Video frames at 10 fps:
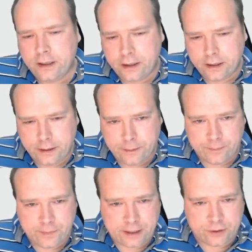
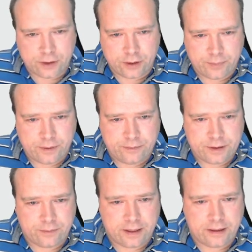number.
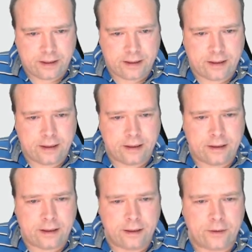So
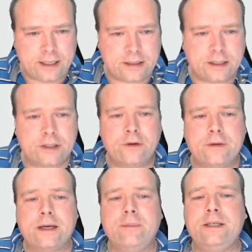then your Asterisk
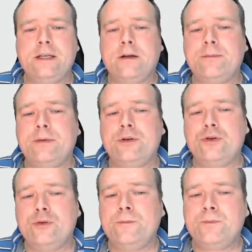server can be set up
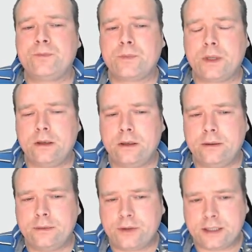to
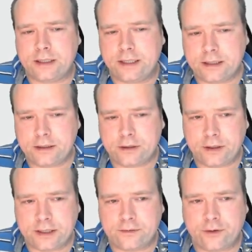actually
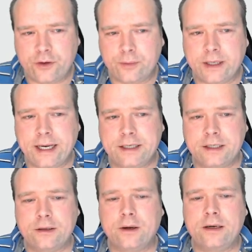listen for
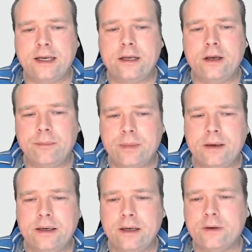communication on that
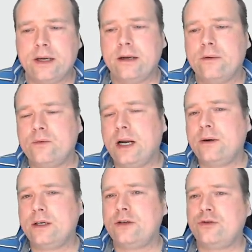number, and then you can
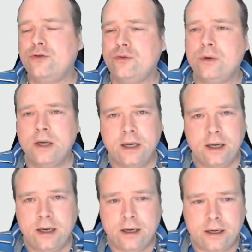route it to
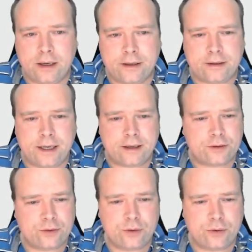
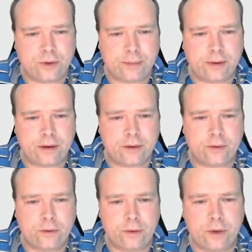whoever
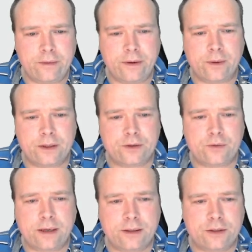you want to
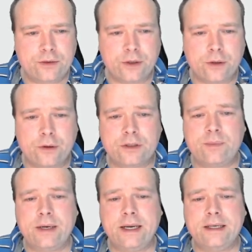route it to. You can also
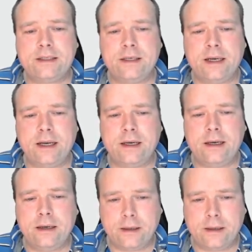place a